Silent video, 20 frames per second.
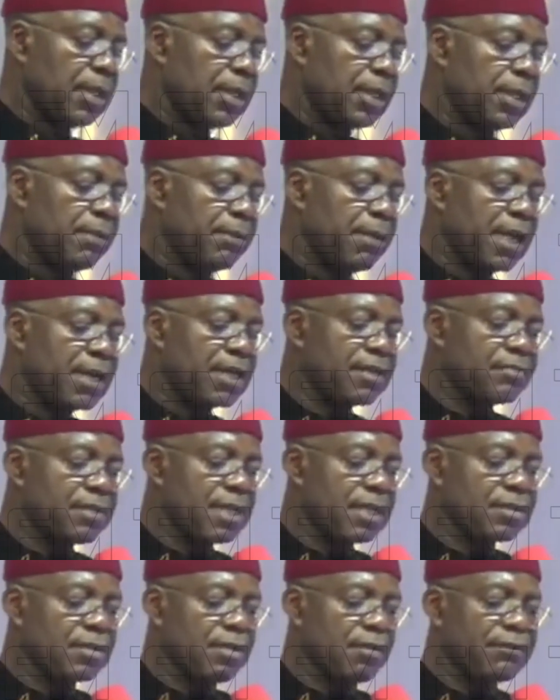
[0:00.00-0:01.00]
The
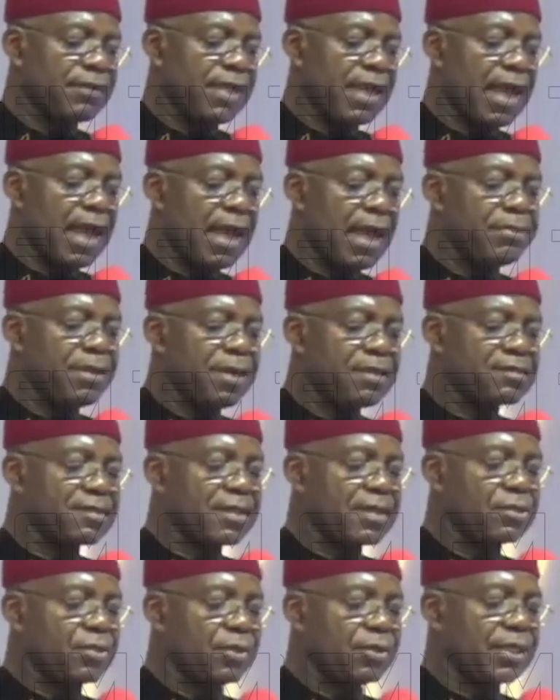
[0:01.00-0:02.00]
management of the Abia
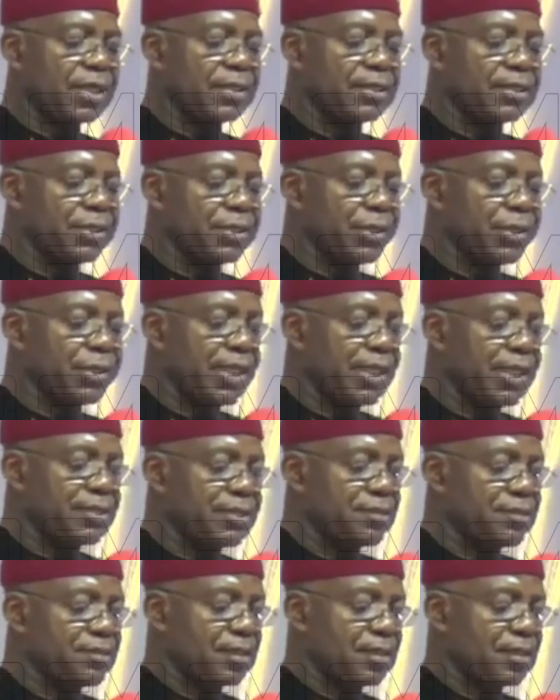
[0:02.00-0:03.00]
State Orientation
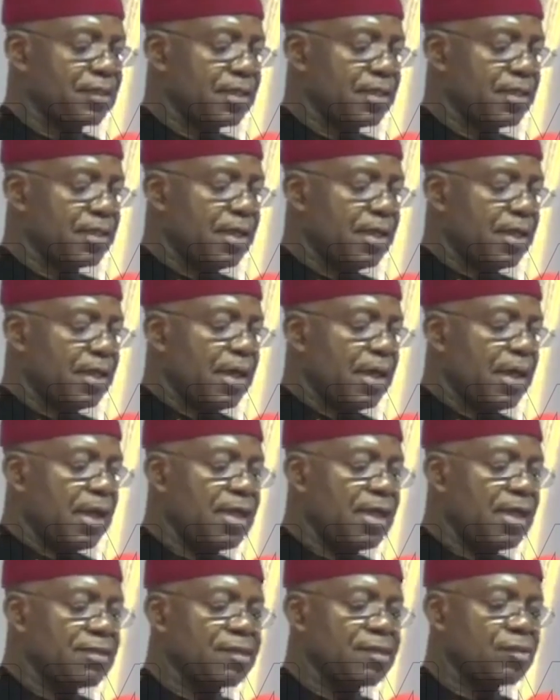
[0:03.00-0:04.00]
Agency
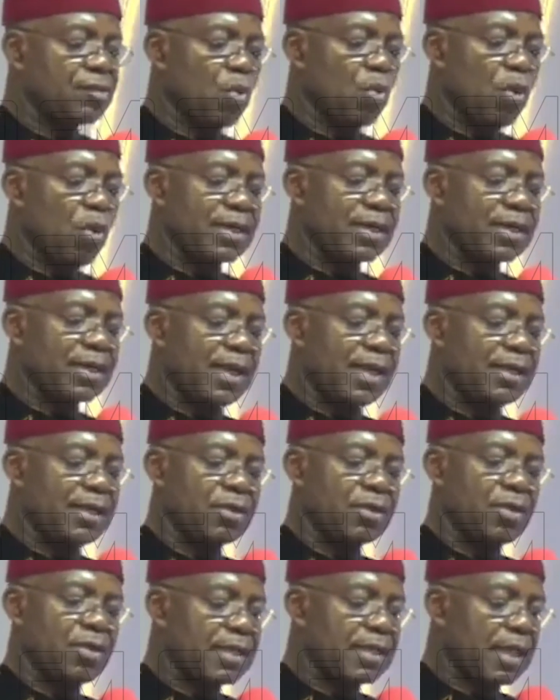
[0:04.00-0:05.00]
has its work clearly
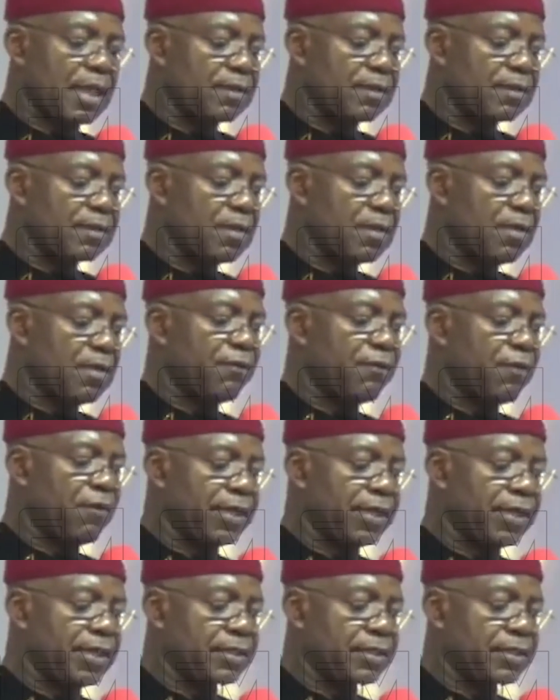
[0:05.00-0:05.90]
cut out for it.